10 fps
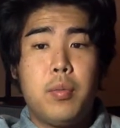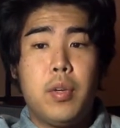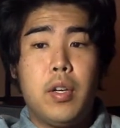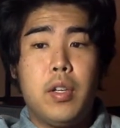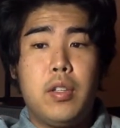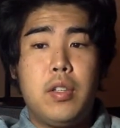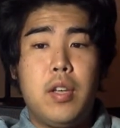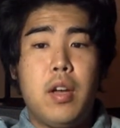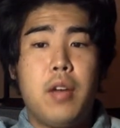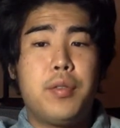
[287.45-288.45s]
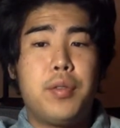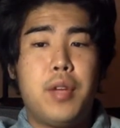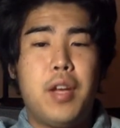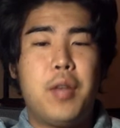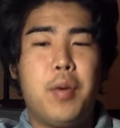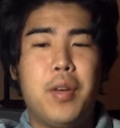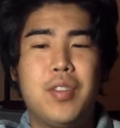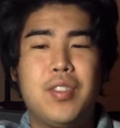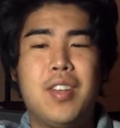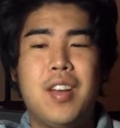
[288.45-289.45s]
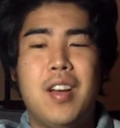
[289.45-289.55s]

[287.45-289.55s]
But yeah, anyways,